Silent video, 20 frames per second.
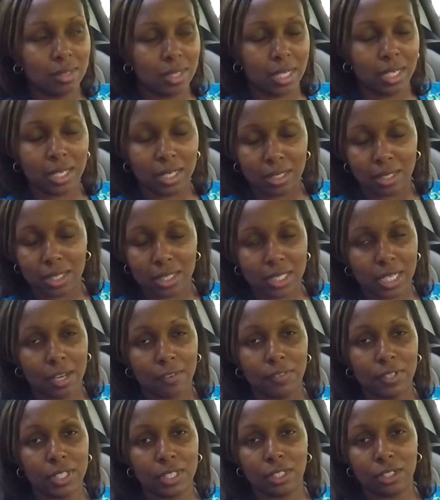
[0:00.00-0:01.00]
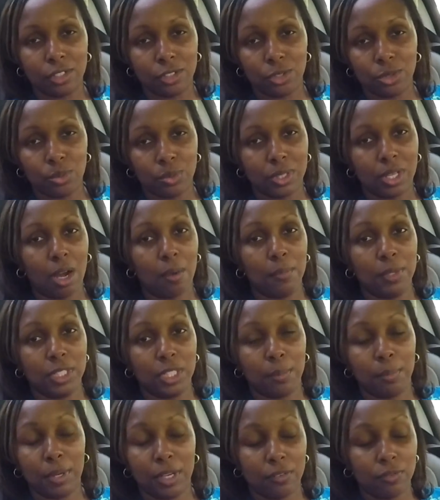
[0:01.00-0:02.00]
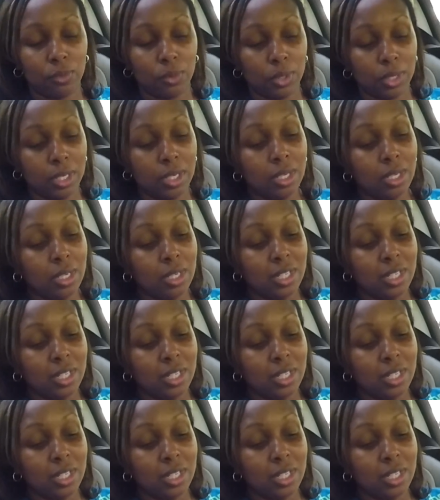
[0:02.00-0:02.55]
that doesn't have anything to do with how much I pay for it.